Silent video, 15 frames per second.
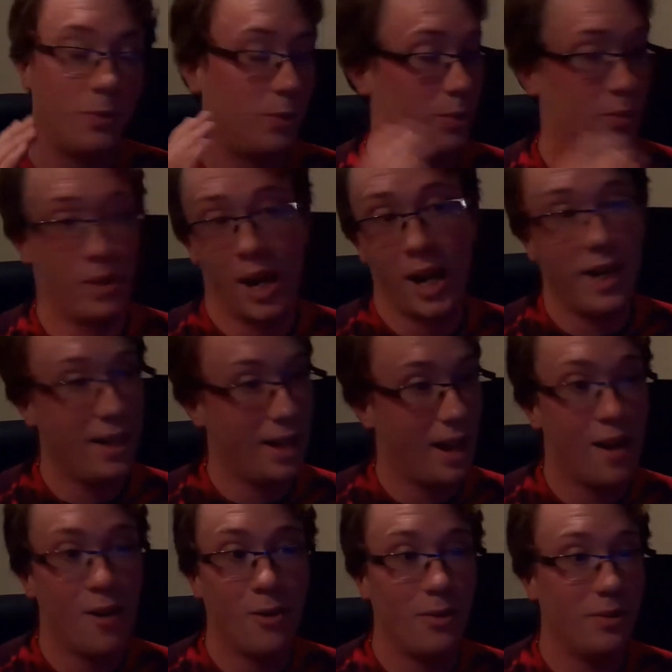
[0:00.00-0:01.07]
right
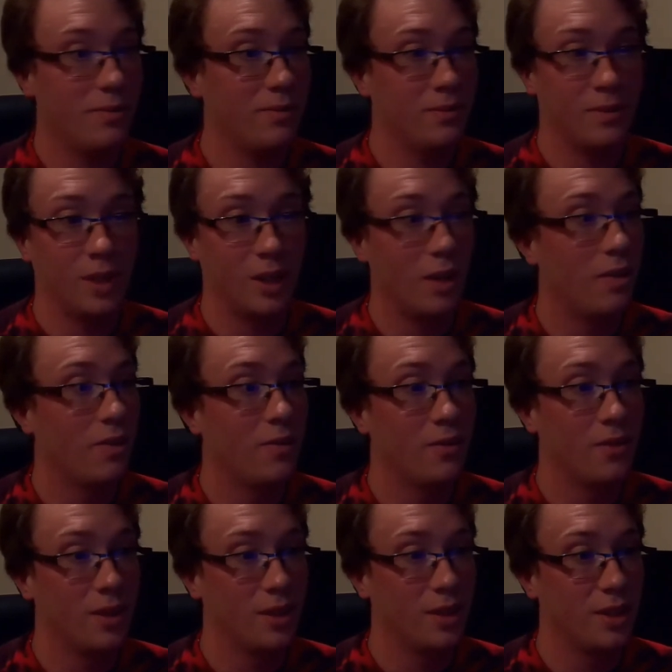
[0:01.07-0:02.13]
out of